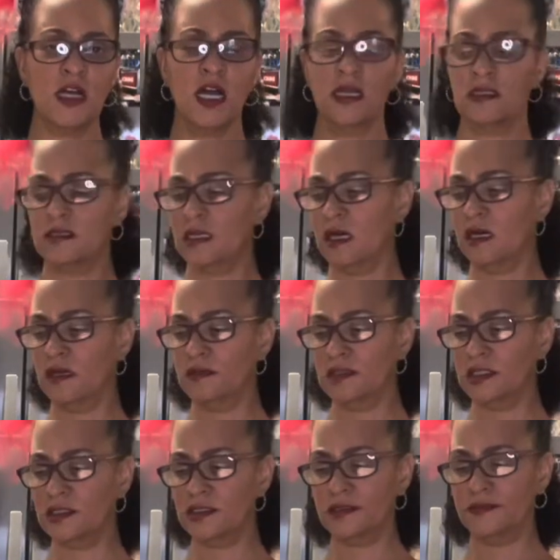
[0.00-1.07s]
So
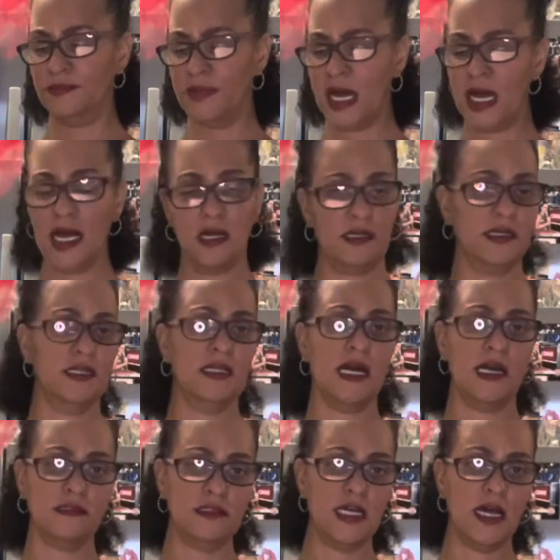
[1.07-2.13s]
just buy a good
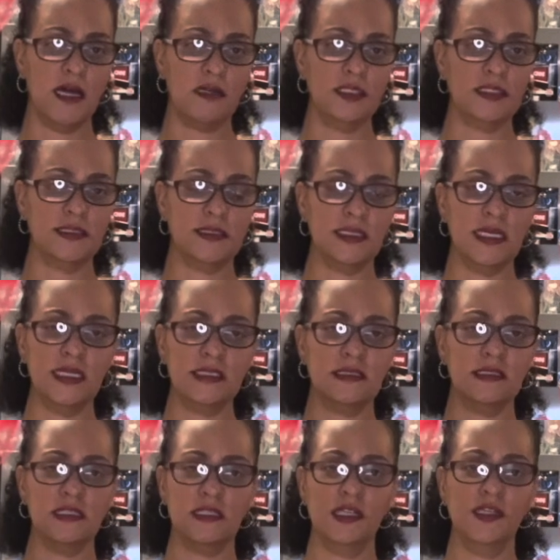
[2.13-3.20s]
Italian
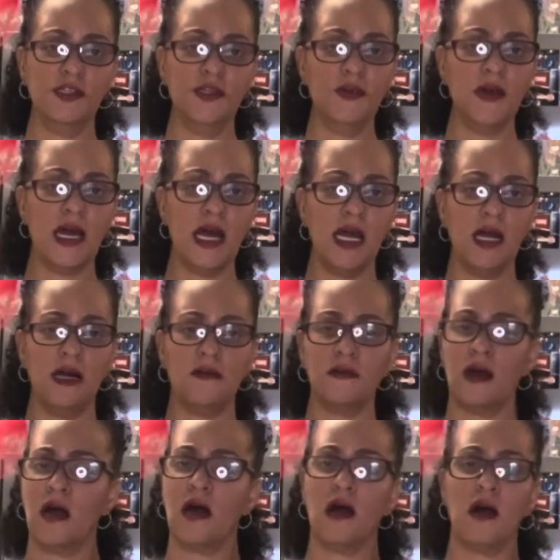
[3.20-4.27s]
seasoning and you have
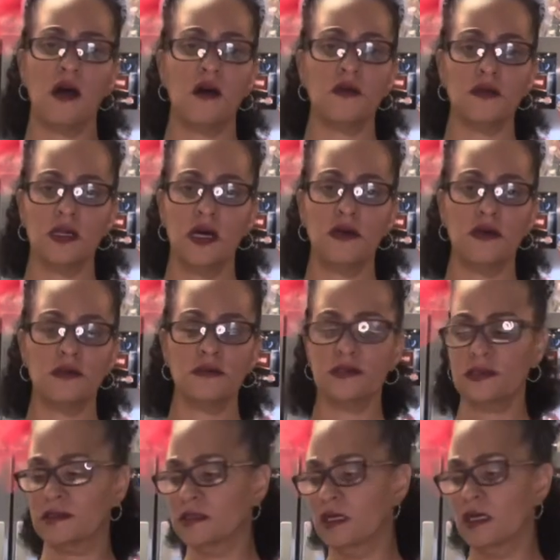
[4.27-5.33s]
all
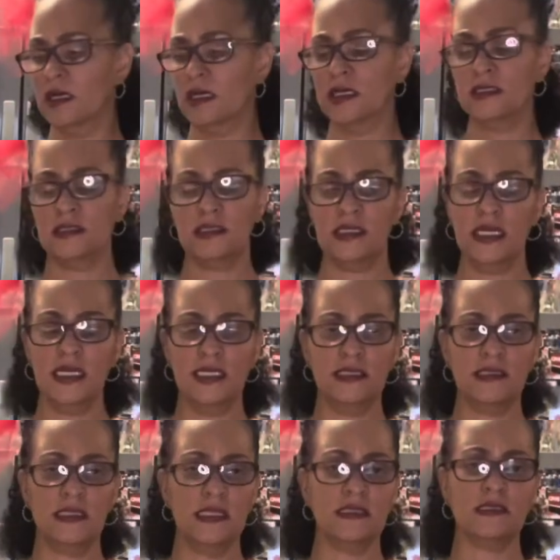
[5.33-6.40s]
those
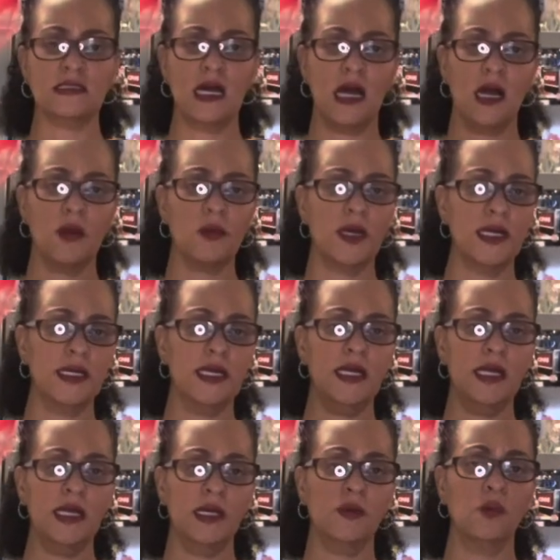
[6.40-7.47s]
seasonings
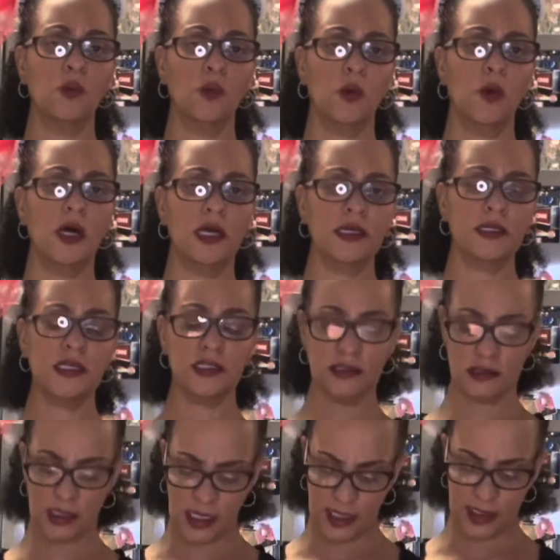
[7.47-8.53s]
already in one
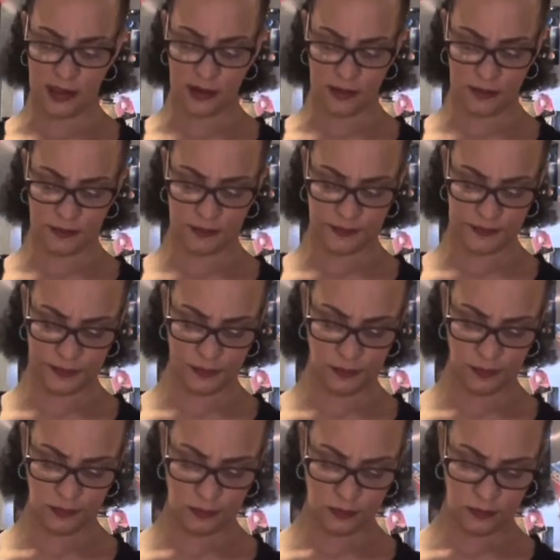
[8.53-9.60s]
container.
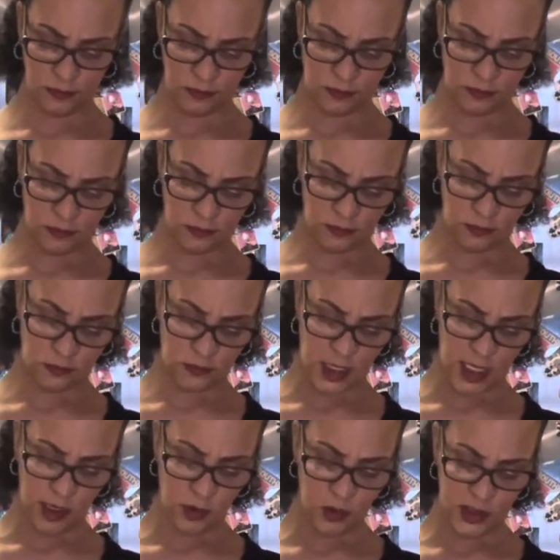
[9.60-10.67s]

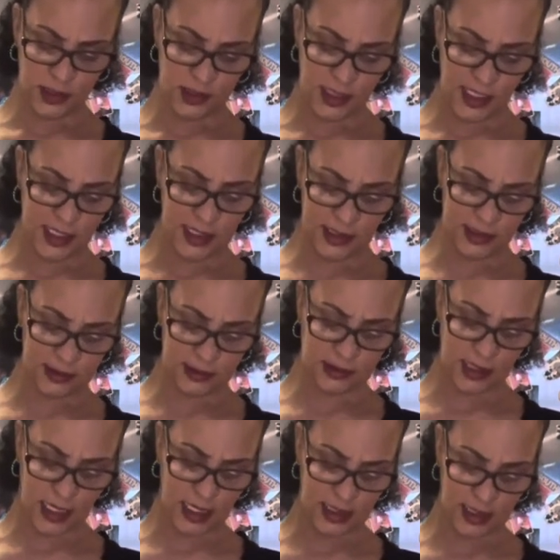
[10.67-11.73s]
Now with this,
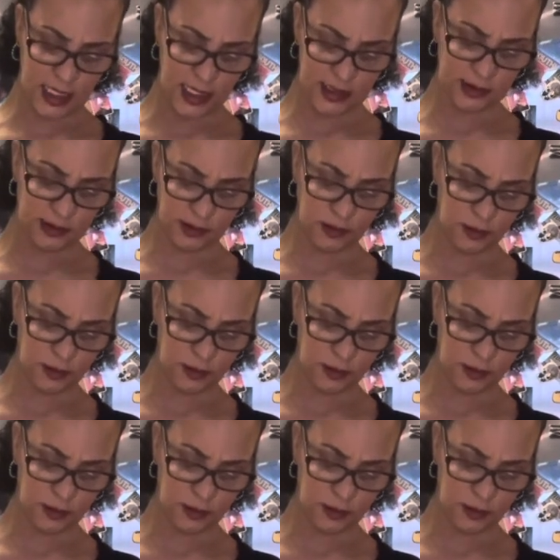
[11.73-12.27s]
I like to